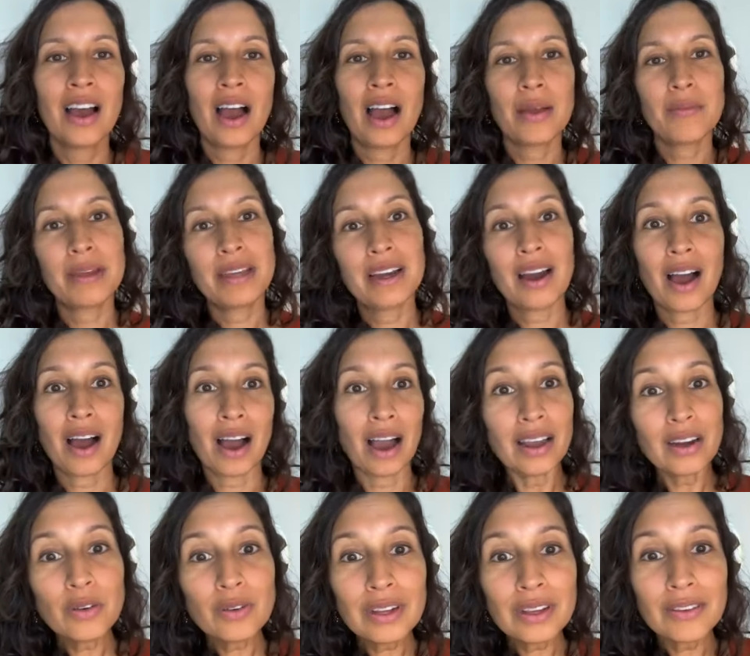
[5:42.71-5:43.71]
I mean,
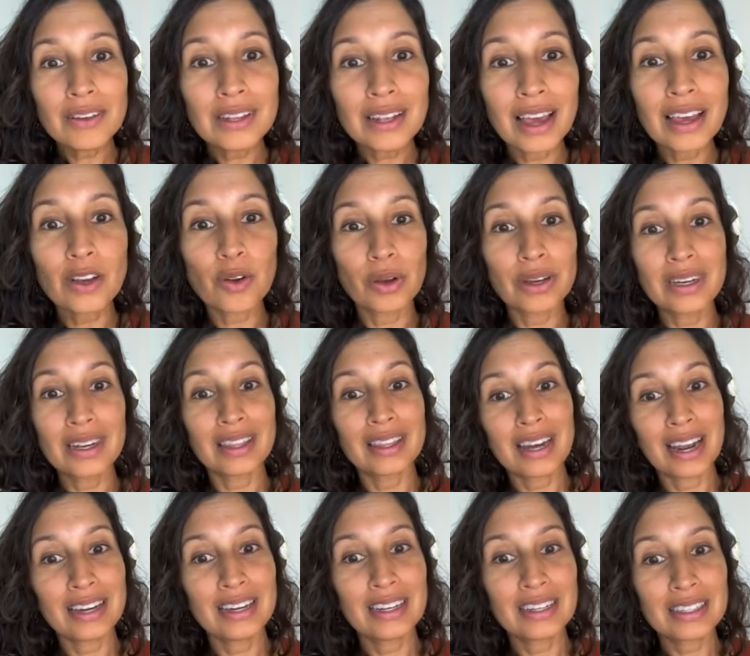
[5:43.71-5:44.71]
I don't even like going to
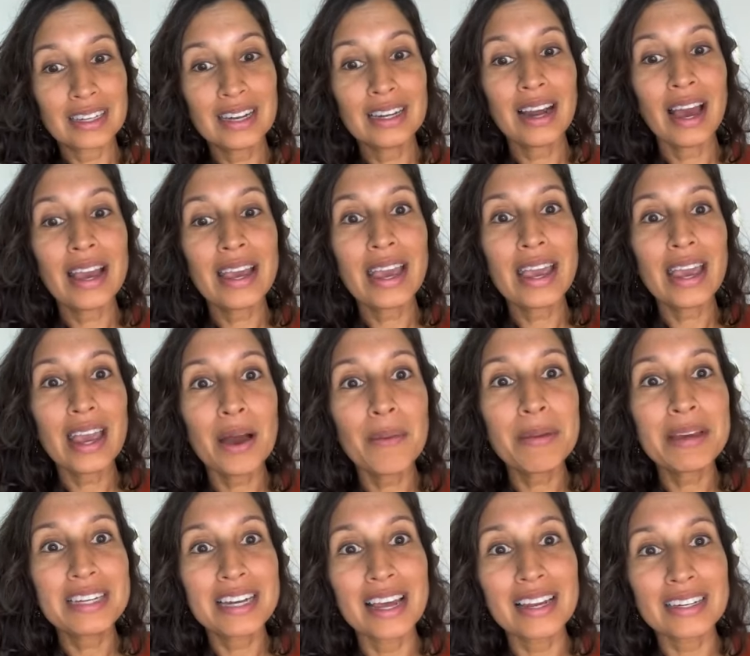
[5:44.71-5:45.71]
the dentist, and I
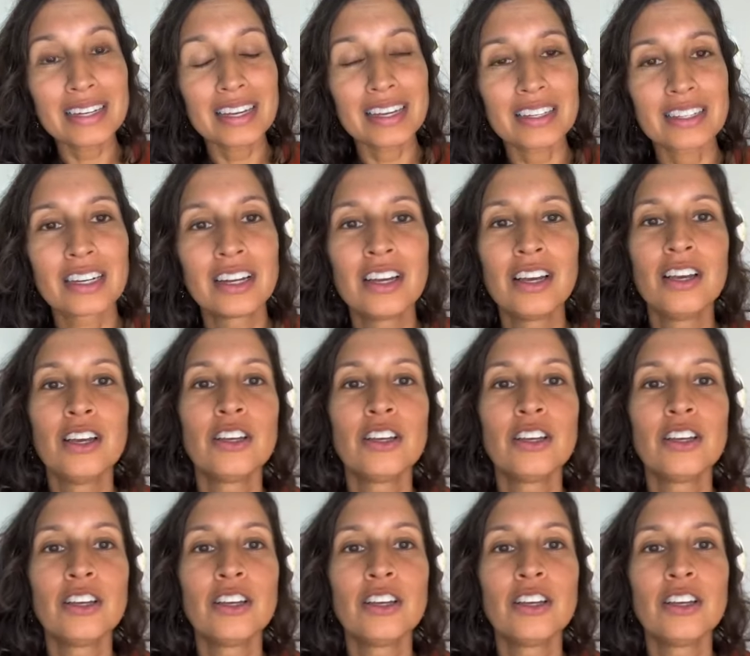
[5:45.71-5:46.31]
am a dentist.